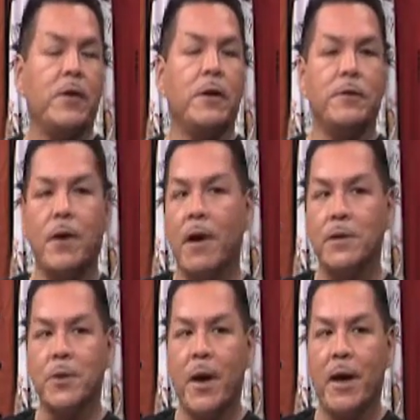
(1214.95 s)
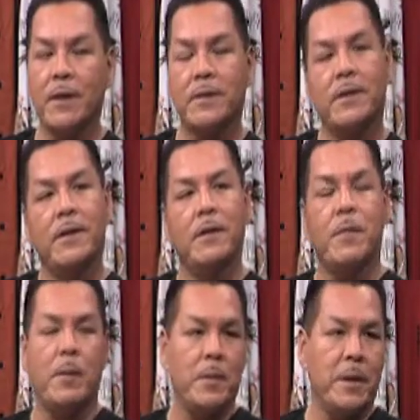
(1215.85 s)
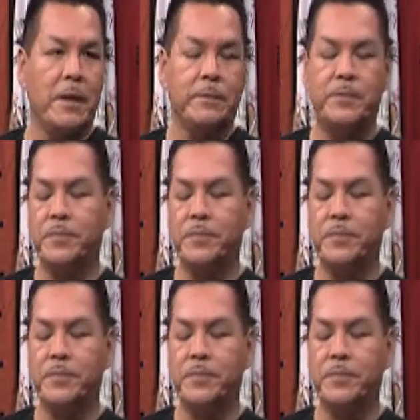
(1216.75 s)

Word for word: You're under contract, blah, blah, blah. Right.